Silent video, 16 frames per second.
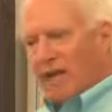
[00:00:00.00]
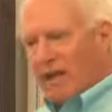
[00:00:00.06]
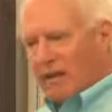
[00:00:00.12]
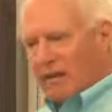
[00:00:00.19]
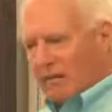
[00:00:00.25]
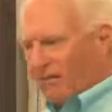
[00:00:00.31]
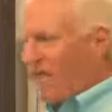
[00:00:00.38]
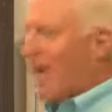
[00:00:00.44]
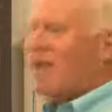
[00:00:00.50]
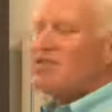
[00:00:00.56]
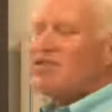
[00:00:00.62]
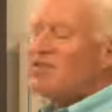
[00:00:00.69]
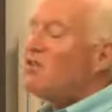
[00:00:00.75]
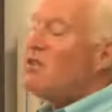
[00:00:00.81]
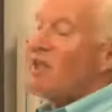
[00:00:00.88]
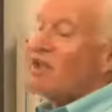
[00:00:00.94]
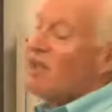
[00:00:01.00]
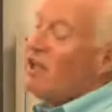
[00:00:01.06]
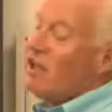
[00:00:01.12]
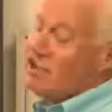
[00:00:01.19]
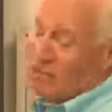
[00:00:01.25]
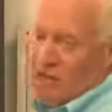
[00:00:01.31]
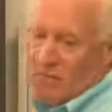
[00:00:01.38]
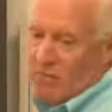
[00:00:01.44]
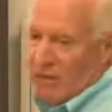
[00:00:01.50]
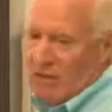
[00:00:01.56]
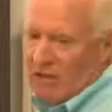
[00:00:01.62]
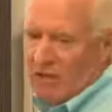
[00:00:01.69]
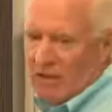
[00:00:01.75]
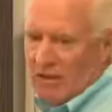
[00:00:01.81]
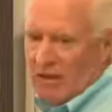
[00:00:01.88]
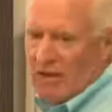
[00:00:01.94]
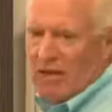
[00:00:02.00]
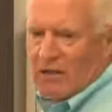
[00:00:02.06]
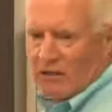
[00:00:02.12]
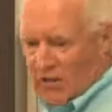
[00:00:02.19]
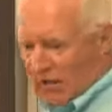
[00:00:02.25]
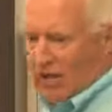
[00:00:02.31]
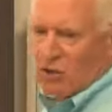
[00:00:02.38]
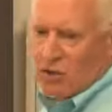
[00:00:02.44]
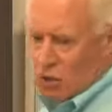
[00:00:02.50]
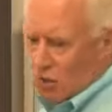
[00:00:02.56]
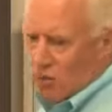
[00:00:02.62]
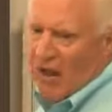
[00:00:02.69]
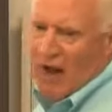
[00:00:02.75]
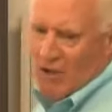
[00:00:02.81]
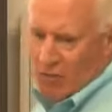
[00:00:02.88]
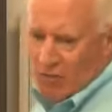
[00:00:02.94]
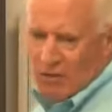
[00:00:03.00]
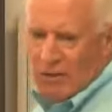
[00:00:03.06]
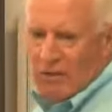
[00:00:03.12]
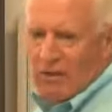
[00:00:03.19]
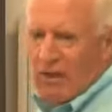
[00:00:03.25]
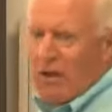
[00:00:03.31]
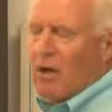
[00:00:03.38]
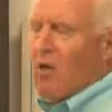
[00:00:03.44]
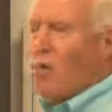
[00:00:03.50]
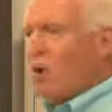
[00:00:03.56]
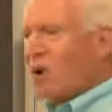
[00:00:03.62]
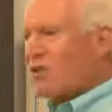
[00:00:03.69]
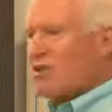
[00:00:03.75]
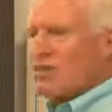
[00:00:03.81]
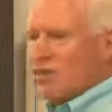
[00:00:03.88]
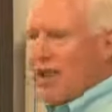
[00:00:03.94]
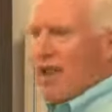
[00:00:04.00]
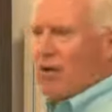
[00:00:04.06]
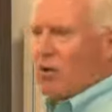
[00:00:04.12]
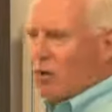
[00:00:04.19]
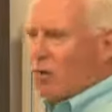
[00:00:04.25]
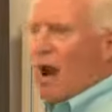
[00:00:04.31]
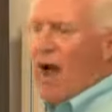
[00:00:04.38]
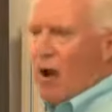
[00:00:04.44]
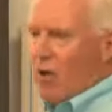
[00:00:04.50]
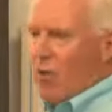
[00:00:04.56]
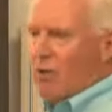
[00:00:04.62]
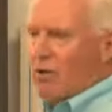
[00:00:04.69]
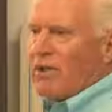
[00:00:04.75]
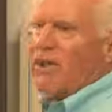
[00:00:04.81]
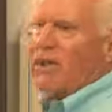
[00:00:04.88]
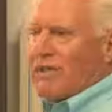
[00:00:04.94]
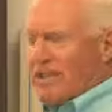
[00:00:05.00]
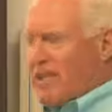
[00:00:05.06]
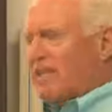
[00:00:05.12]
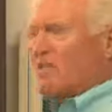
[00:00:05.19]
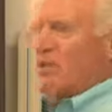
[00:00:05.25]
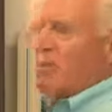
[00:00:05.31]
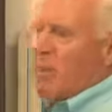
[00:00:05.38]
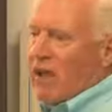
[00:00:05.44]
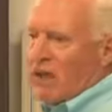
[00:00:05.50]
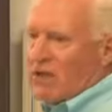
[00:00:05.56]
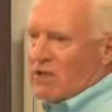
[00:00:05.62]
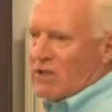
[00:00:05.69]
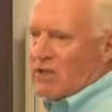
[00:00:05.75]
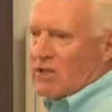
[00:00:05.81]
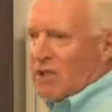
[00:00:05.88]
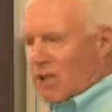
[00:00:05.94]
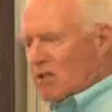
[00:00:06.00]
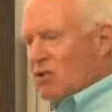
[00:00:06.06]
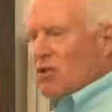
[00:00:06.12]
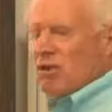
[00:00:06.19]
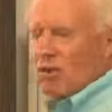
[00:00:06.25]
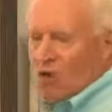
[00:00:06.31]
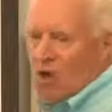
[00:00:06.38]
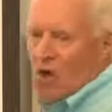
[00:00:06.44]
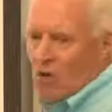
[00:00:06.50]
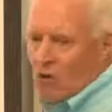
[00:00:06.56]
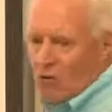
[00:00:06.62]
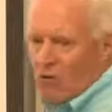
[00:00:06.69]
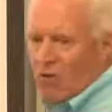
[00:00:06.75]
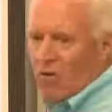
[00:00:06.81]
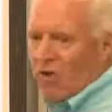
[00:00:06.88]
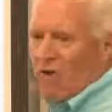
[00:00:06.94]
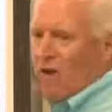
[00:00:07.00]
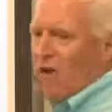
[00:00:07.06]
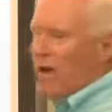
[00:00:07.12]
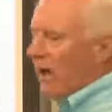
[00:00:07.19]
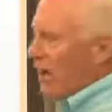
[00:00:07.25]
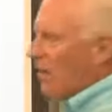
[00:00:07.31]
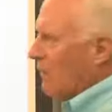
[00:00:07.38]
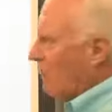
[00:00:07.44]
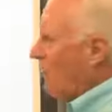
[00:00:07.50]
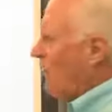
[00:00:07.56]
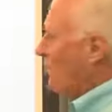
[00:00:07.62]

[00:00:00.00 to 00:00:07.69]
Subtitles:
as fast as it needs to be to get to ground. Once it's at ground, it dissipates into the earth. And if you